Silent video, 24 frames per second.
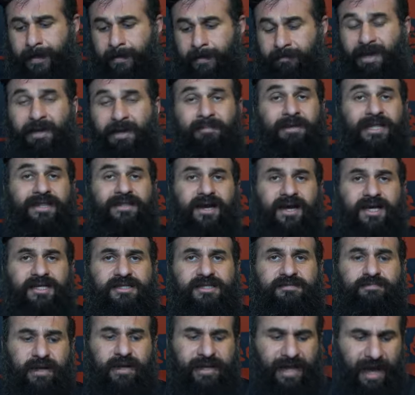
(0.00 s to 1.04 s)
Maybe it does,
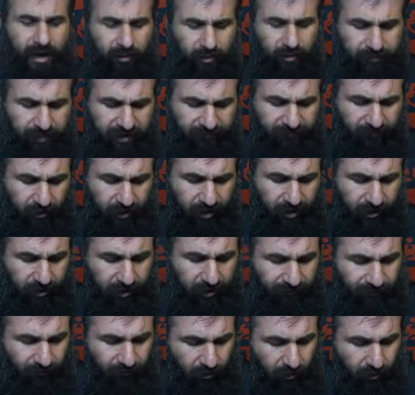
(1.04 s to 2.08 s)
but that would be for another,
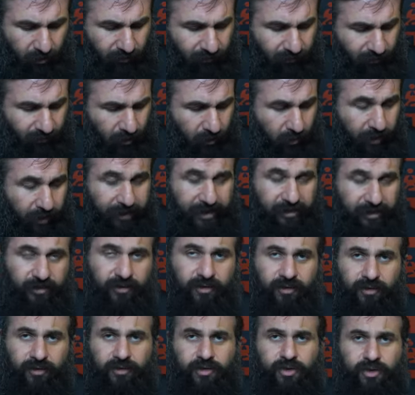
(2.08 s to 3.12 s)
for, for a woman
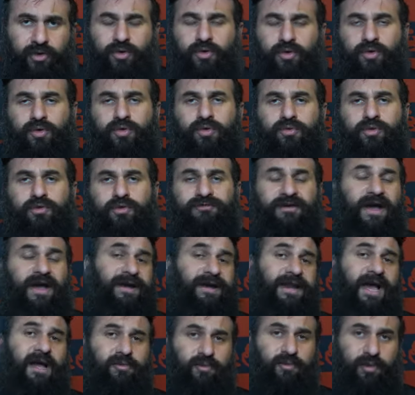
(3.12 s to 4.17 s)
to, to, to
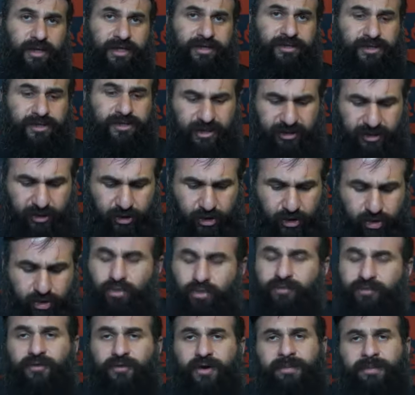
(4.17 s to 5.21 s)
find out whether this is
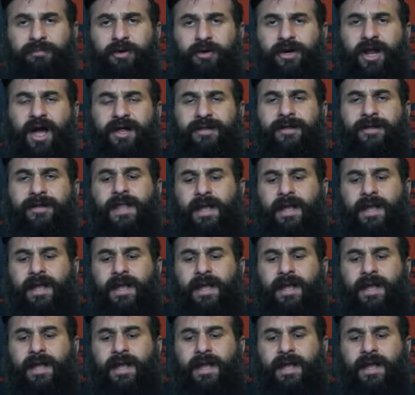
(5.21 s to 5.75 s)
true for them or not.